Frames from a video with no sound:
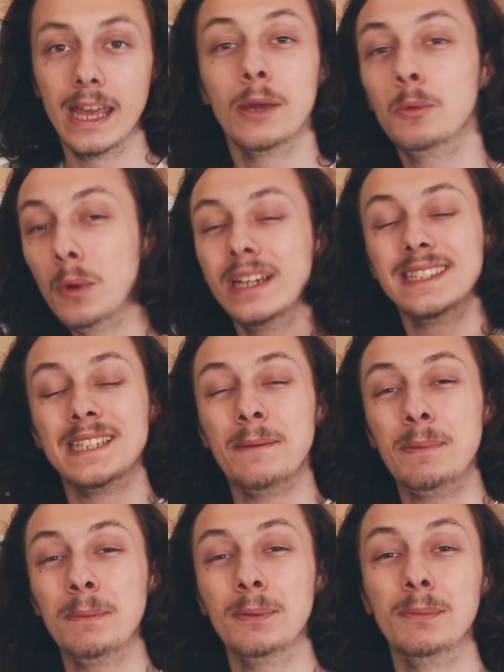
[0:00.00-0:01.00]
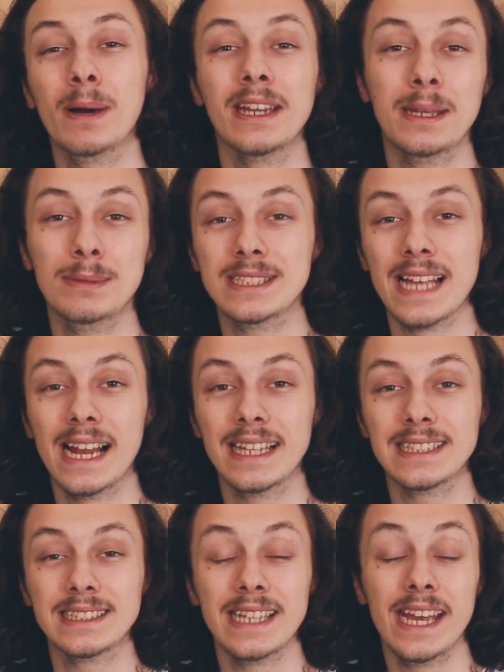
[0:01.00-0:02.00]
Hey, what is up people? My name is
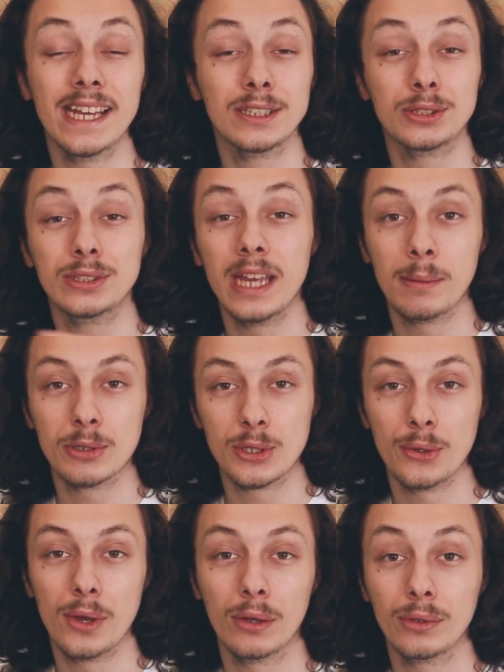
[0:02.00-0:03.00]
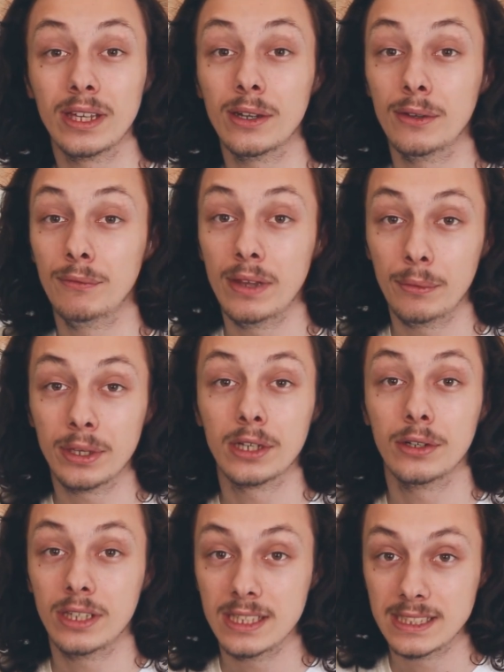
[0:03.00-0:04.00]
Alex and today I'm gonna show you how to get a very
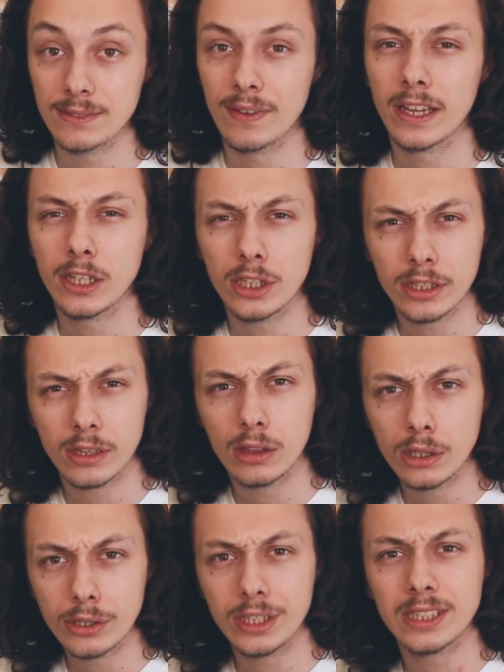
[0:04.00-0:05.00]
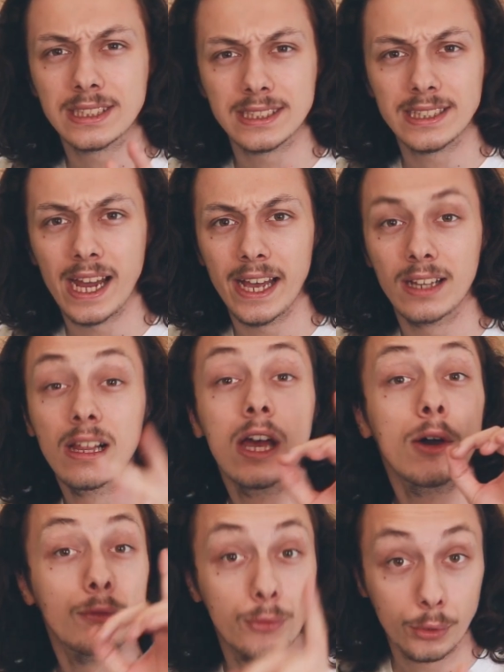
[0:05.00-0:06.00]
cohesive and good looking style
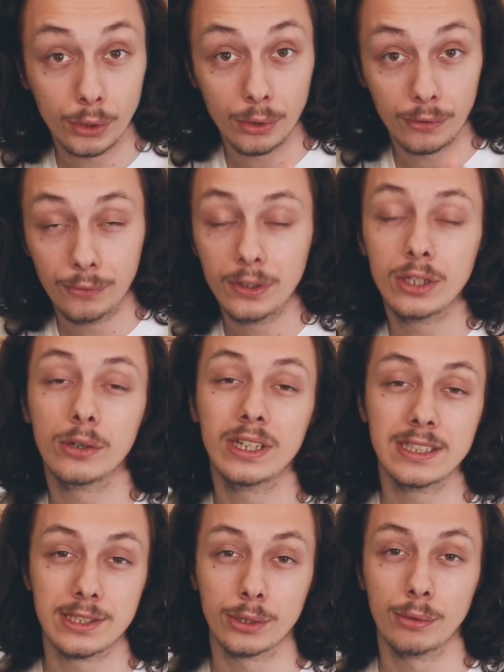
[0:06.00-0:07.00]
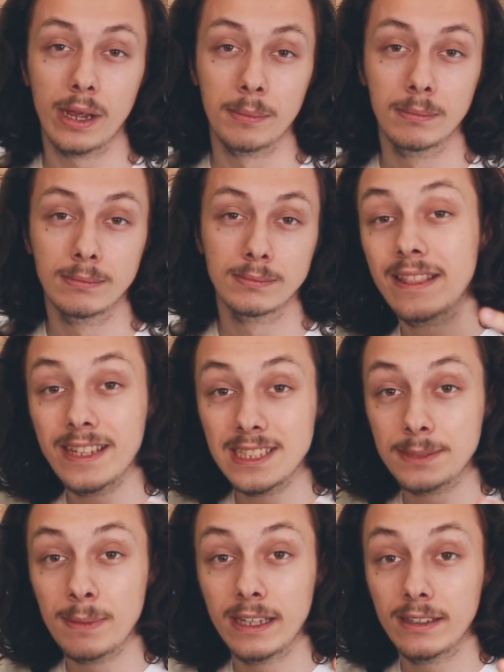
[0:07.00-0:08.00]
for your feed on Instagram.
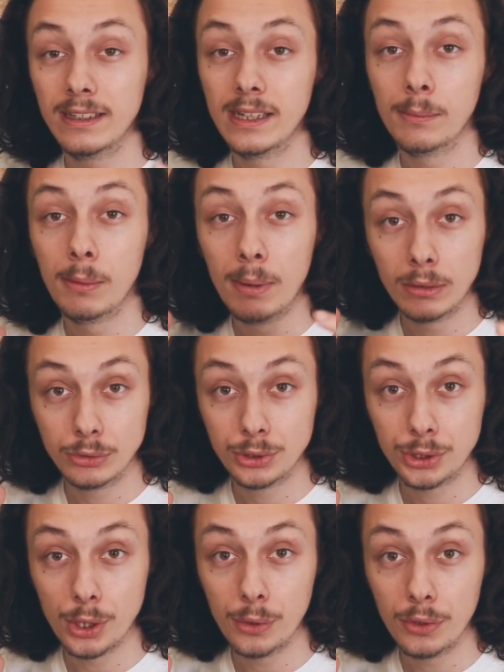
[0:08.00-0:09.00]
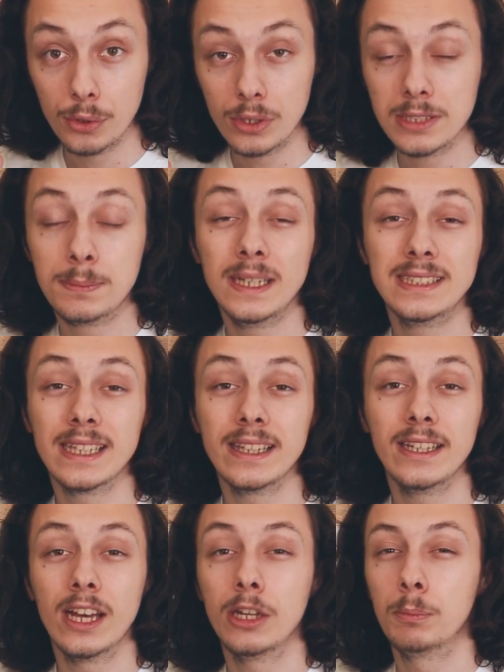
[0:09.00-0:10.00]
This method that I'm about to show you is
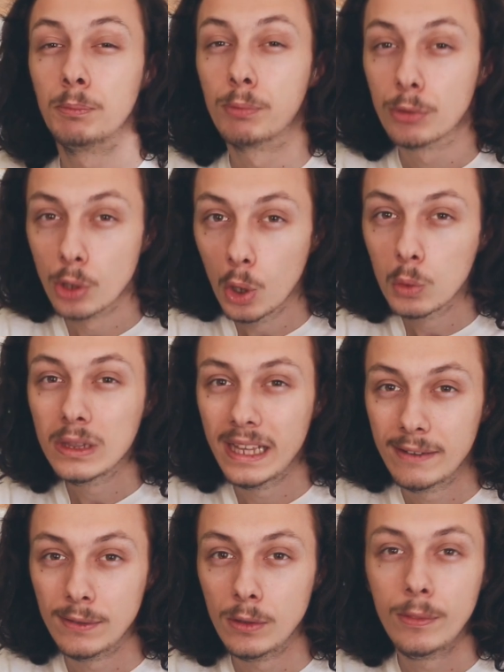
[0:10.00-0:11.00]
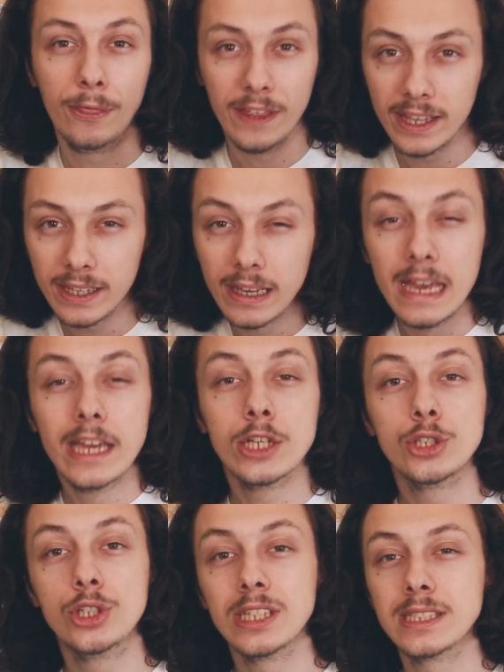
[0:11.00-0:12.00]
basically not a pro level thing.
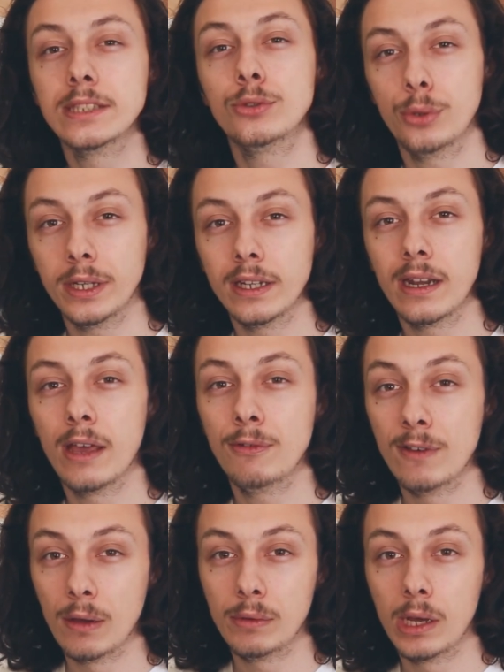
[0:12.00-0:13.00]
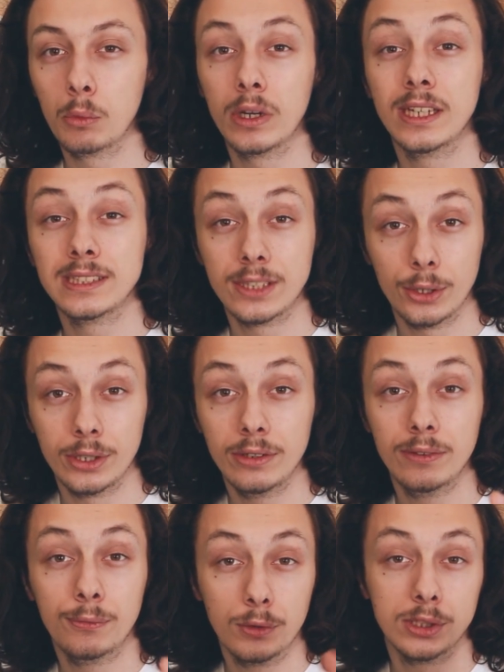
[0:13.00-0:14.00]
It's just a trick that I found out when I
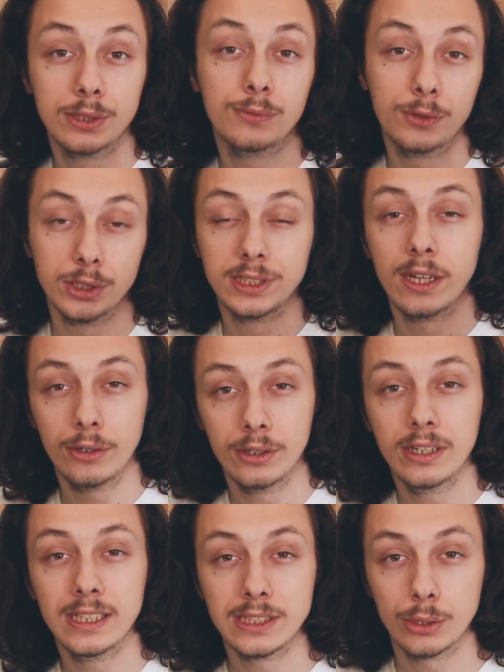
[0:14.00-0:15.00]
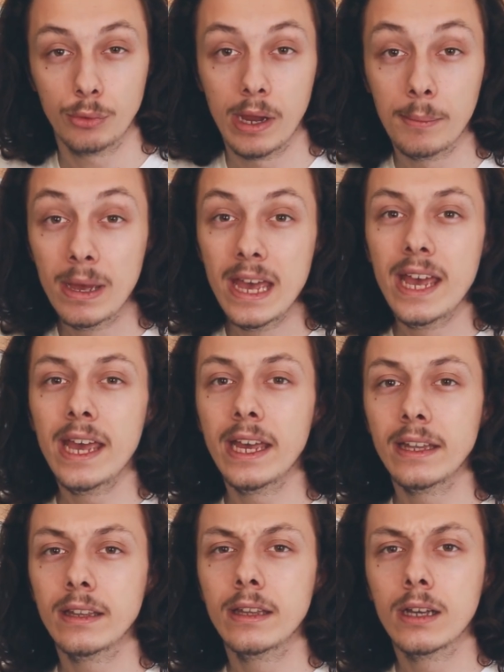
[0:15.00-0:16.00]
first started Instagram,
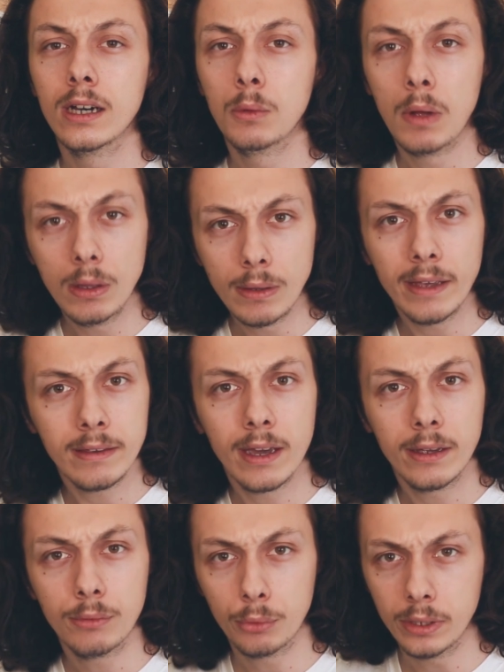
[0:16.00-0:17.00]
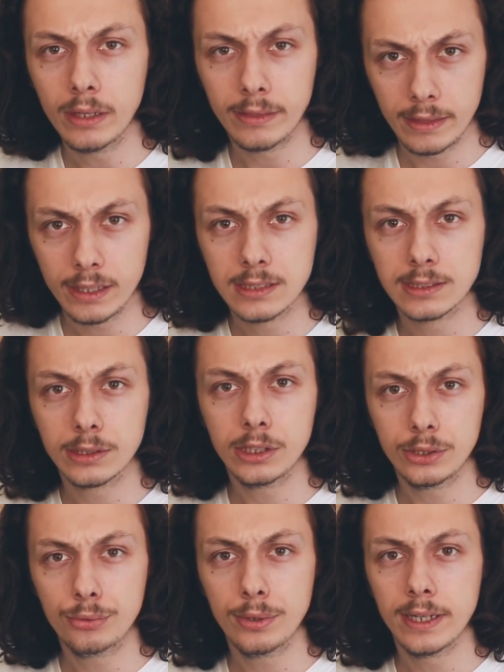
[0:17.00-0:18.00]
and well, I really think it's a
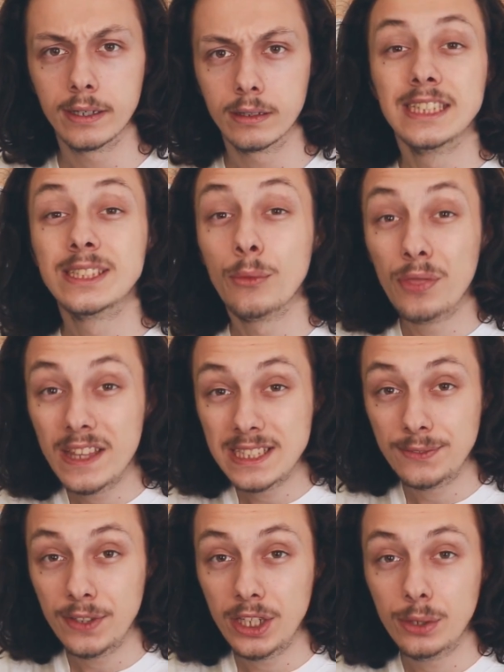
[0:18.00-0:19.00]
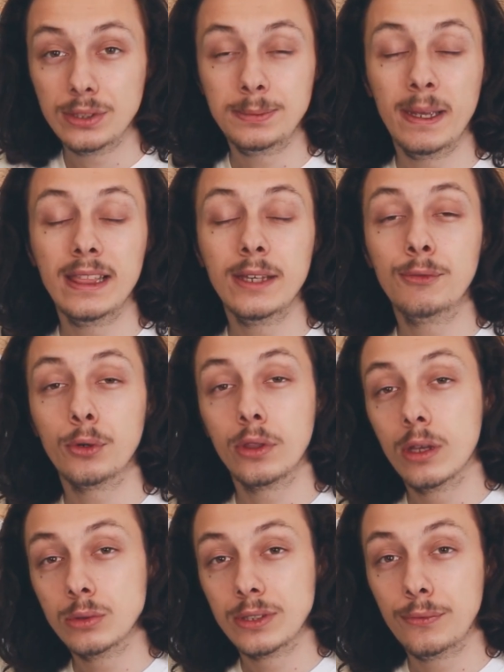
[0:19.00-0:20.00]
good trick. So this video is mainly for
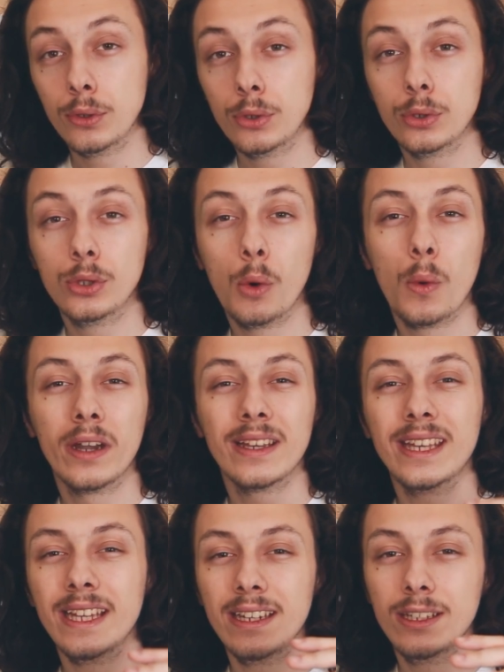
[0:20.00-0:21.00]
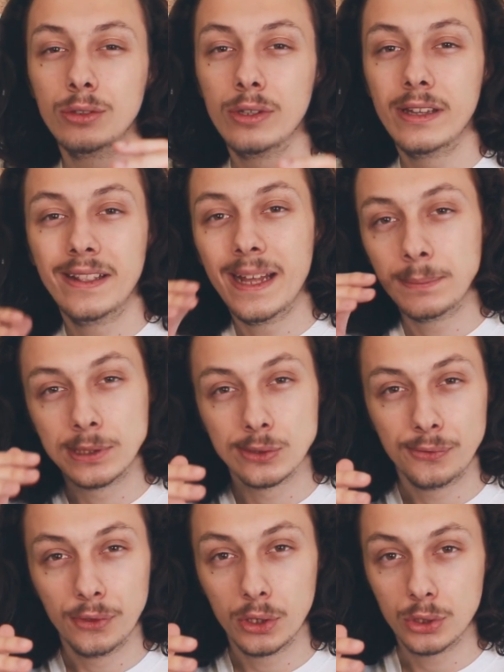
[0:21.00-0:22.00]
those of you who don't want to get into the depths
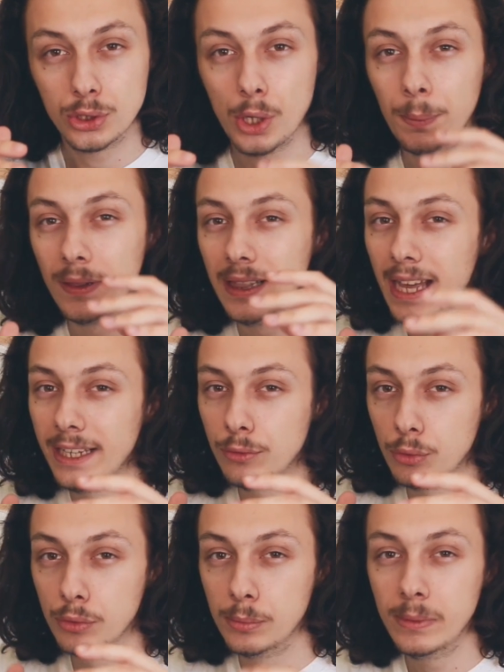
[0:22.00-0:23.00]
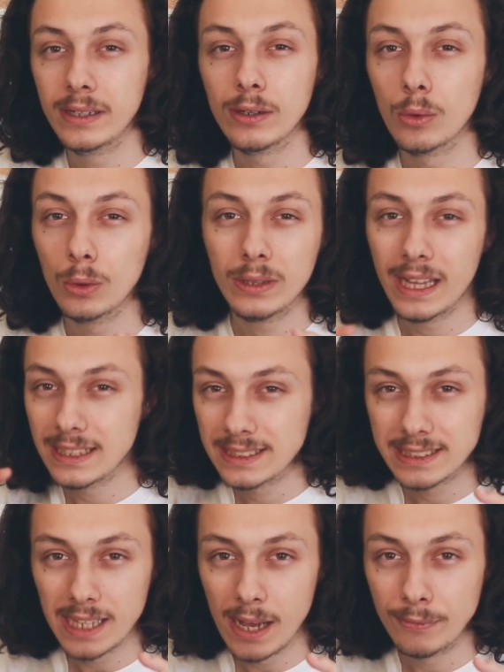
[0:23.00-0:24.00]
of Photoshop and Lightroom and all that
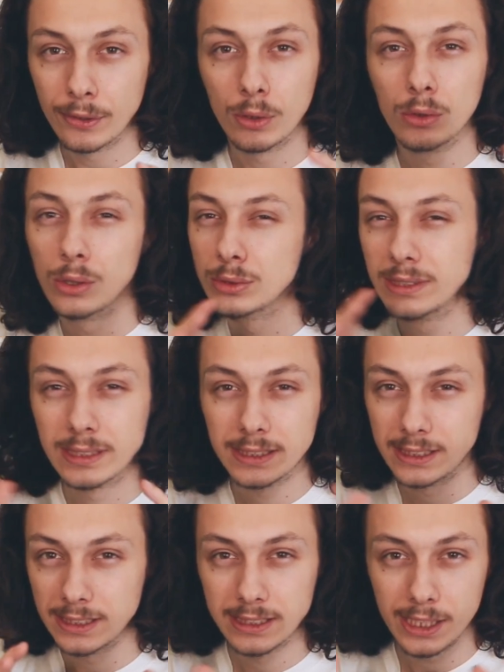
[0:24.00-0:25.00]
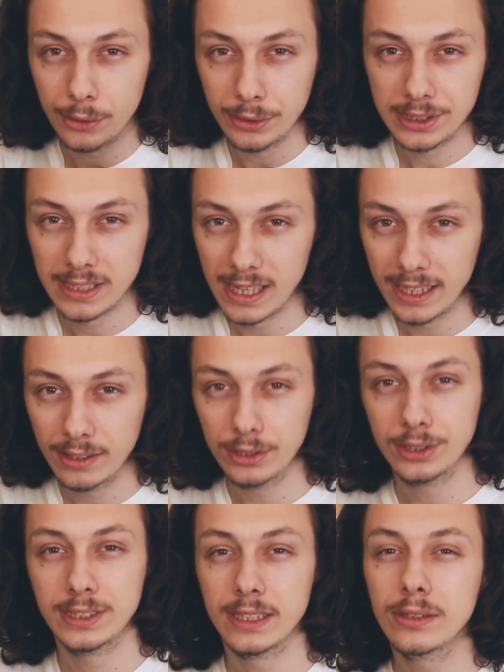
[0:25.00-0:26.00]
stuff and all those scary
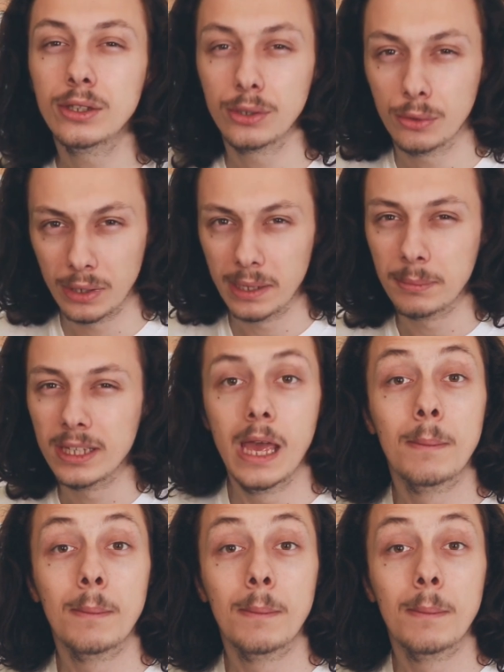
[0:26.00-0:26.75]
sliders, and you know what I mean.